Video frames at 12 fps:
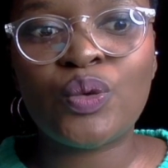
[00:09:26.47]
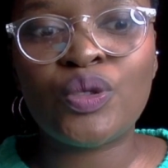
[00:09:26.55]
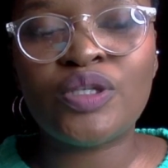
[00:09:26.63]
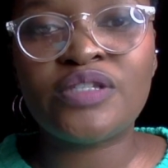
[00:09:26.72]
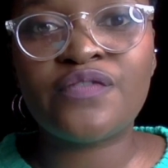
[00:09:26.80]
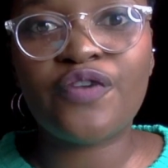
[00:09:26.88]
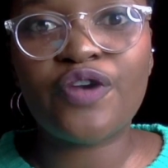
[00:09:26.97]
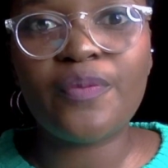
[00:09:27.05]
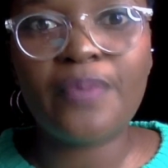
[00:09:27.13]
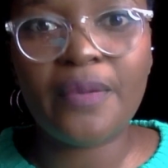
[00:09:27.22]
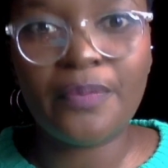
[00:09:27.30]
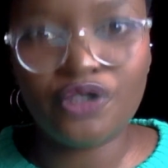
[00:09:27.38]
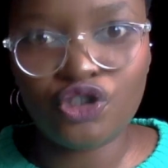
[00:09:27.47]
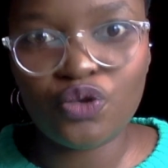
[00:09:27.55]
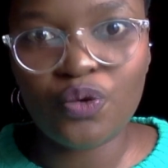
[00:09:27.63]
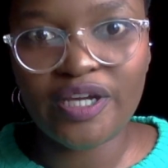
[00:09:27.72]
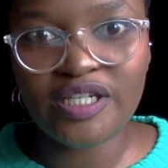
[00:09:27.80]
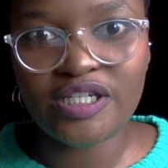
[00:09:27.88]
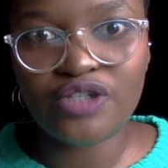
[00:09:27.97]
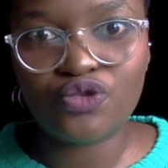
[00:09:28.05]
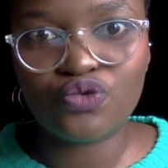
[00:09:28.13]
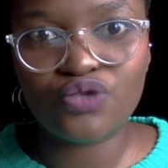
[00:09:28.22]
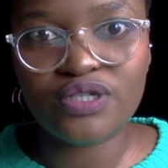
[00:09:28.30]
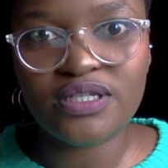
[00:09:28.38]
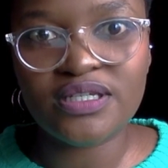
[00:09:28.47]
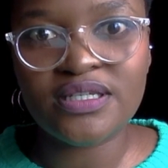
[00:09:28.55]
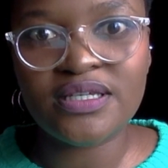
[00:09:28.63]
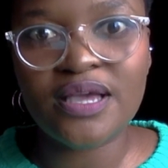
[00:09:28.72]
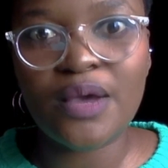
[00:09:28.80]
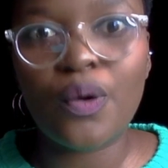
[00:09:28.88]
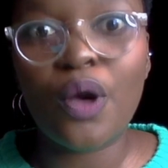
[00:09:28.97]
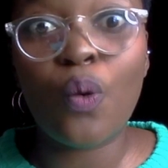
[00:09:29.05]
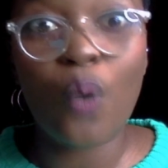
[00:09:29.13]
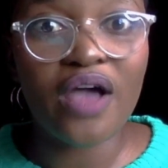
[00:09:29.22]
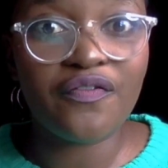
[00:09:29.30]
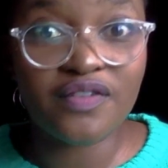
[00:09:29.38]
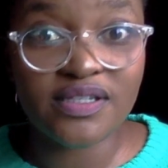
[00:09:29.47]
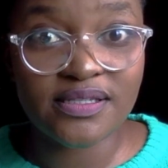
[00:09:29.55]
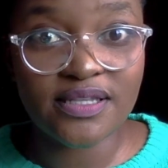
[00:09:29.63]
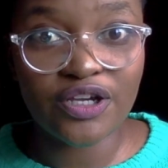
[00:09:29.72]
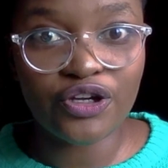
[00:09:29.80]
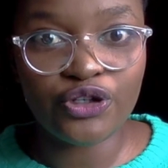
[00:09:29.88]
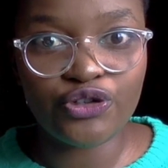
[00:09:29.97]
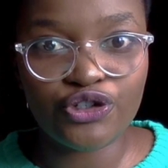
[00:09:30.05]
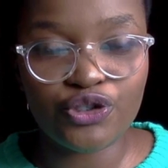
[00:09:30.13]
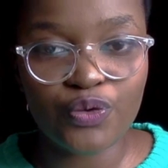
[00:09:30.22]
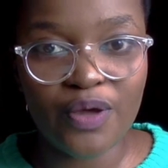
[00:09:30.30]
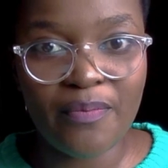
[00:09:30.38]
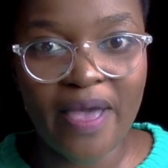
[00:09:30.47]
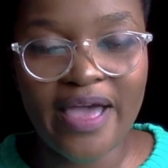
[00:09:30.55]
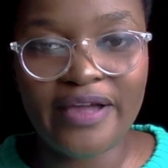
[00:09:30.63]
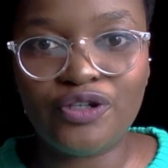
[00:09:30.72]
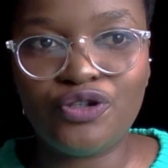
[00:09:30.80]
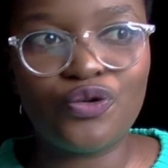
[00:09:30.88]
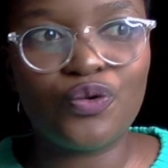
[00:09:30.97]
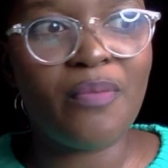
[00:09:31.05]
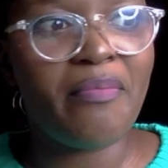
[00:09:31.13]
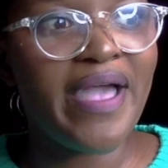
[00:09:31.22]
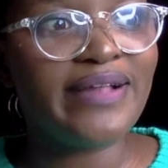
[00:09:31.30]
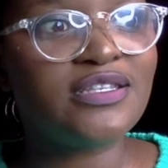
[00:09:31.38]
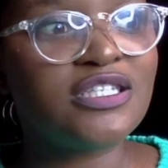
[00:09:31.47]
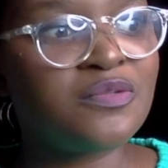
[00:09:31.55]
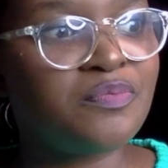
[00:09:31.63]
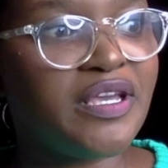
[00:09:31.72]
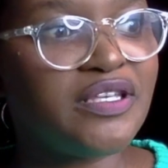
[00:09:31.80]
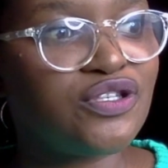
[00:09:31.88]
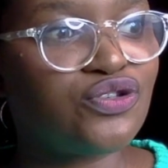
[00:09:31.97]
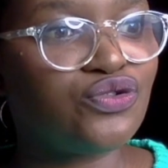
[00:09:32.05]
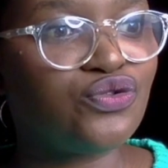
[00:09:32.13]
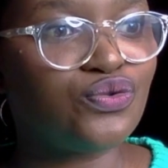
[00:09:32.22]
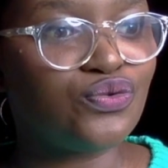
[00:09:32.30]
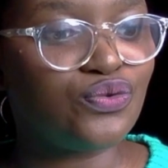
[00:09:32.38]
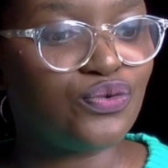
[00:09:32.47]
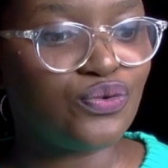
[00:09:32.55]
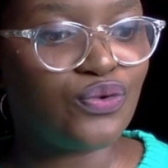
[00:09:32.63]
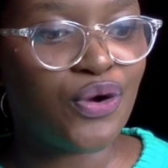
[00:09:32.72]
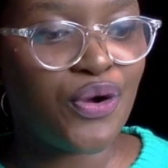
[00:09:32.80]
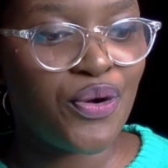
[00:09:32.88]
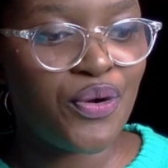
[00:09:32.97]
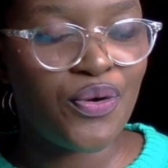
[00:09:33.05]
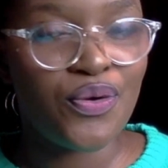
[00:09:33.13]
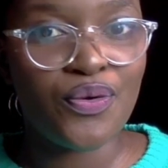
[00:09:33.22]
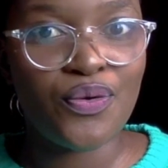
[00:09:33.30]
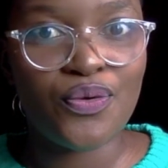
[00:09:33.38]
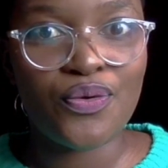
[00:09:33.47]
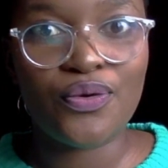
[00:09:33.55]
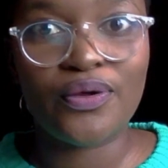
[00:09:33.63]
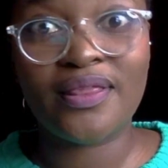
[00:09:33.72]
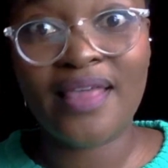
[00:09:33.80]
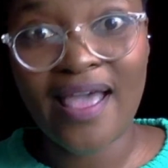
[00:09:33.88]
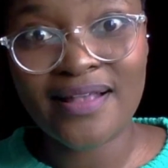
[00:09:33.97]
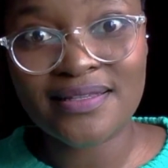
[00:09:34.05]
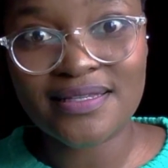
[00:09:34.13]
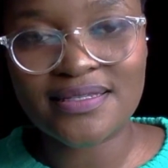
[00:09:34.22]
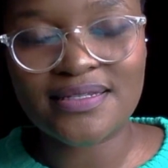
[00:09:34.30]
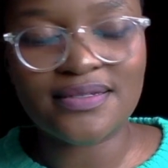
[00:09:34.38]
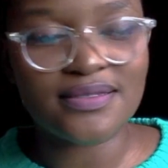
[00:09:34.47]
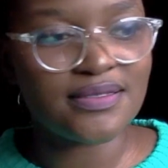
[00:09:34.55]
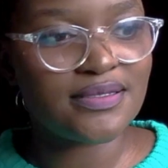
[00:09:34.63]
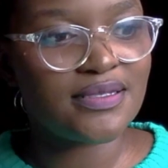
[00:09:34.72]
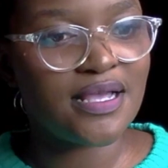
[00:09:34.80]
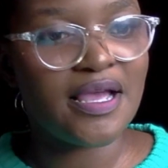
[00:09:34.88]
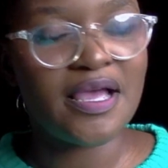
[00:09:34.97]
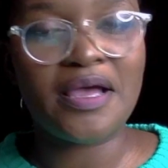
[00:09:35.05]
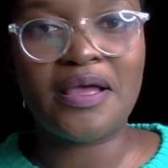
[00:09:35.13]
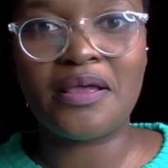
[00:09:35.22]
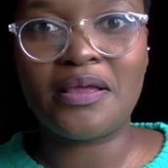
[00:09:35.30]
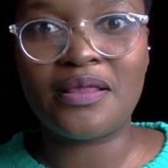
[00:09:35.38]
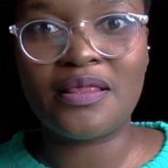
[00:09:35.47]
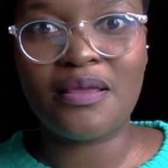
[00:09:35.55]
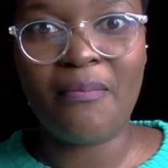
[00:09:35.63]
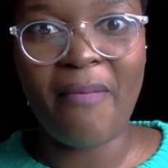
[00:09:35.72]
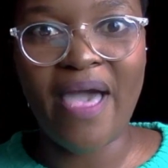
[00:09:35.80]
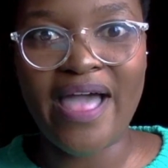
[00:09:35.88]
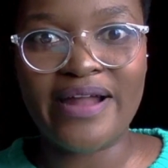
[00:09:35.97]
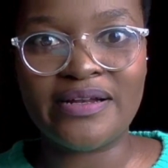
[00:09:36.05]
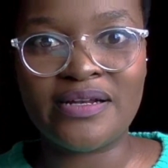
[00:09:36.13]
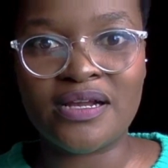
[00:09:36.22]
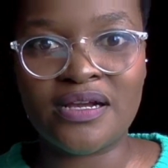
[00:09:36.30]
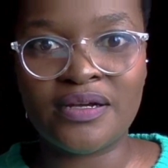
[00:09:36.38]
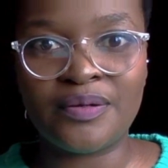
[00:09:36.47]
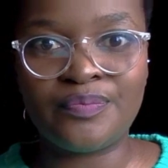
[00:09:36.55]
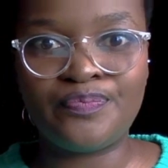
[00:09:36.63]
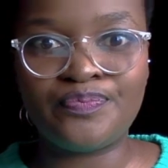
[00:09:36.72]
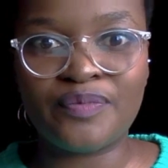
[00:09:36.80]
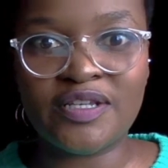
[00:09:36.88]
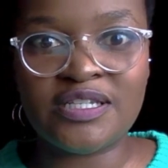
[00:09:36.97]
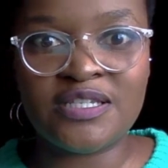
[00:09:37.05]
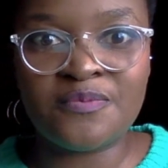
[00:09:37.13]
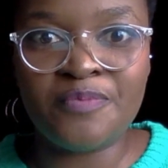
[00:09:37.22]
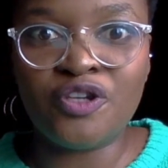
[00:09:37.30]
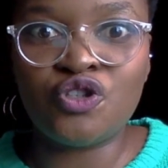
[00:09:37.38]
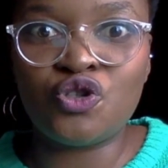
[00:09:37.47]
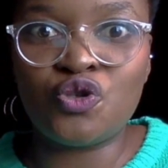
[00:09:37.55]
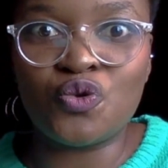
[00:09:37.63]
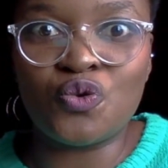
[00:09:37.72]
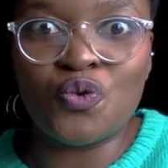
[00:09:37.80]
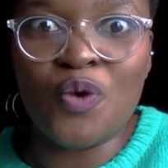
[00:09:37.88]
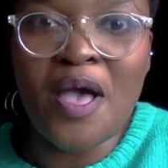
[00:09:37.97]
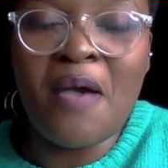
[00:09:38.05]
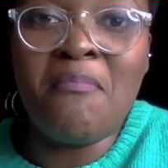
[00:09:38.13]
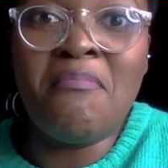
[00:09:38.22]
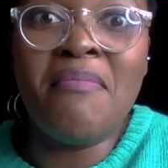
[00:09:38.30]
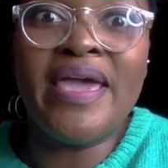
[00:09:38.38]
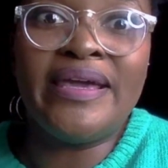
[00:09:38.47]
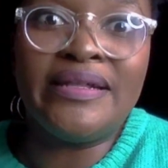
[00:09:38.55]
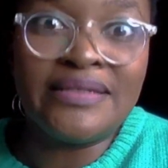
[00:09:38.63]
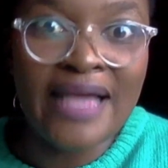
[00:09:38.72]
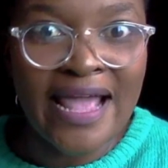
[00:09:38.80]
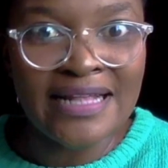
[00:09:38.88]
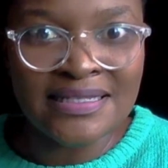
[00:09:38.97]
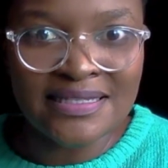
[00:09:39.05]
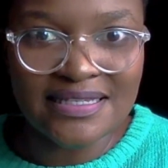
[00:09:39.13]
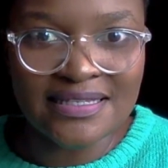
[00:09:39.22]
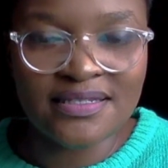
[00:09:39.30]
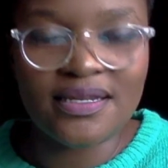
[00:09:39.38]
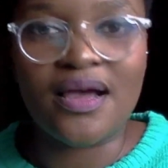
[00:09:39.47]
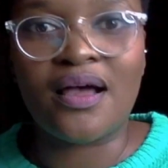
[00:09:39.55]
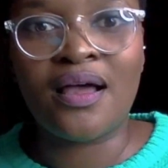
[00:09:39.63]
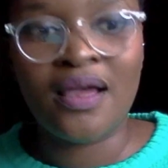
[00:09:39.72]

it's very perpetuated. A wife is secondary to a man. A man speaks to the ancestors. The man speaks to a male ancestor.